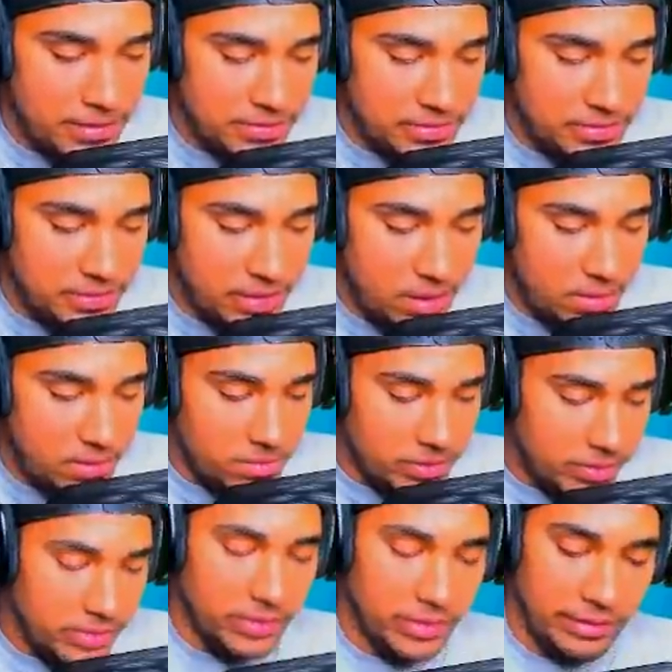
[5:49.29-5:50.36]
So,
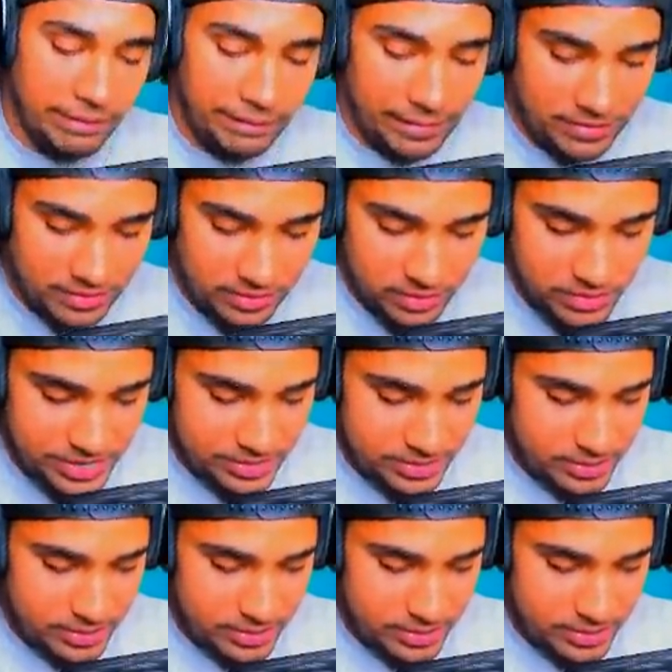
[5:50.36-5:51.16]
let's do it.